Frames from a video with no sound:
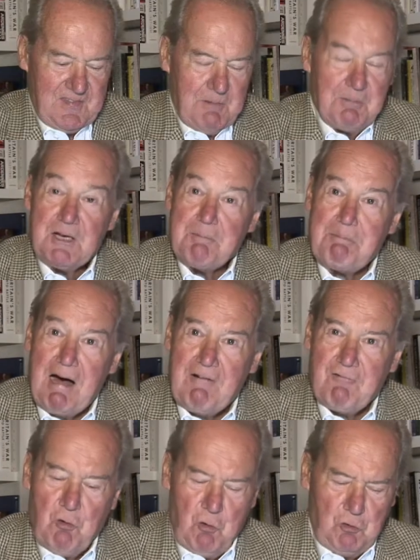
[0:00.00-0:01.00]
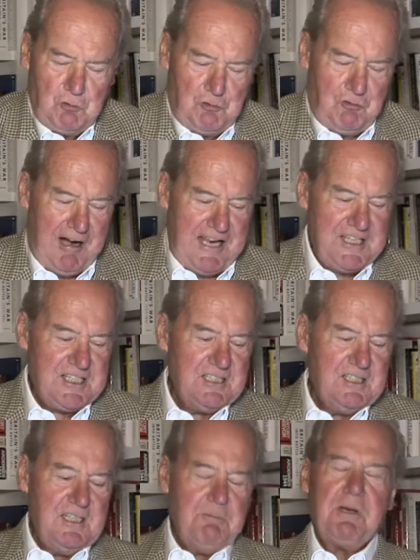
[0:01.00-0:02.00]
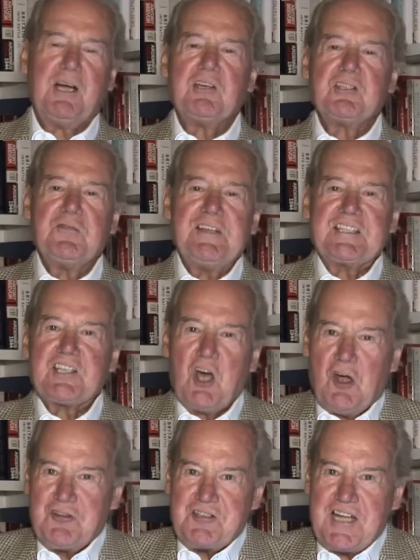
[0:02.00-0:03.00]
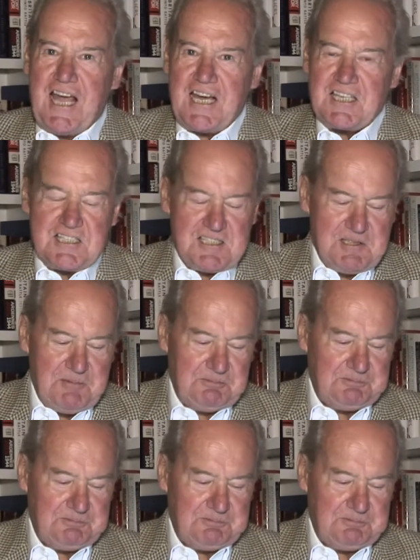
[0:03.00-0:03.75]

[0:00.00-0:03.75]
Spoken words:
but above all great because of its context.